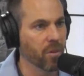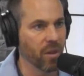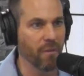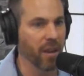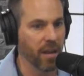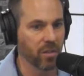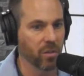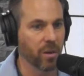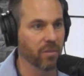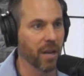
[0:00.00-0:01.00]
stuff that I just
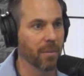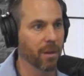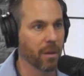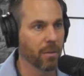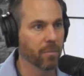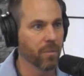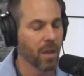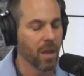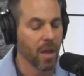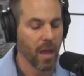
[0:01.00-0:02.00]
don't have time to do.
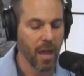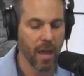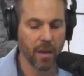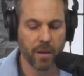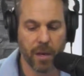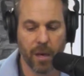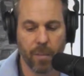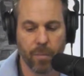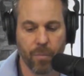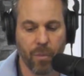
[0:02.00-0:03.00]
And
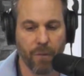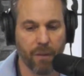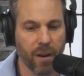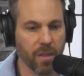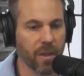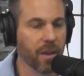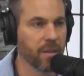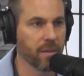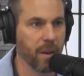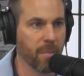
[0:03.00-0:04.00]
the funny thing
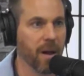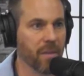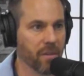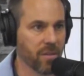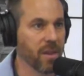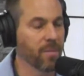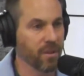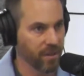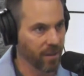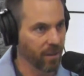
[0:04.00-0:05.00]
is I bought this theme
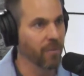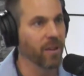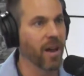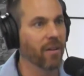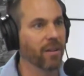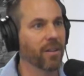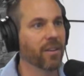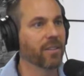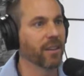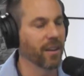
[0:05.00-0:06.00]
because I loved how it
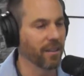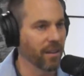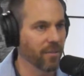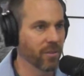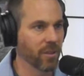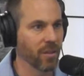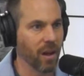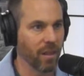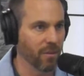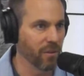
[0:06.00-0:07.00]
looked, and I loved a
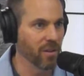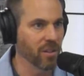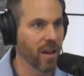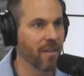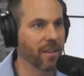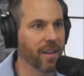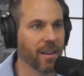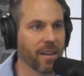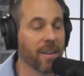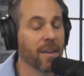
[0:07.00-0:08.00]
lot of the functionality in
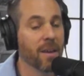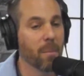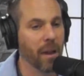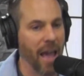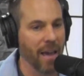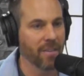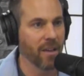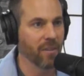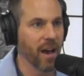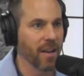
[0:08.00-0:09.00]
it. But as
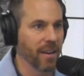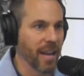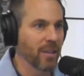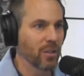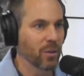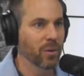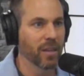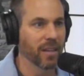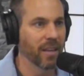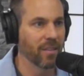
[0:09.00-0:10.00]
I've gotten into
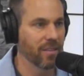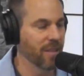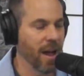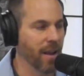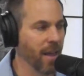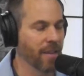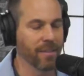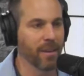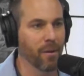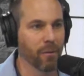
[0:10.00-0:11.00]
it, it's not
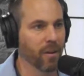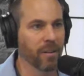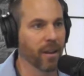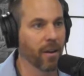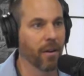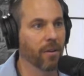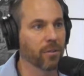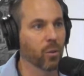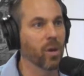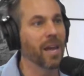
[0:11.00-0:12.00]
SEO friendly at all.
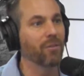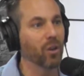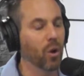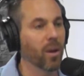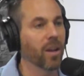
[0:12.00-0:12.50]
So we have to go in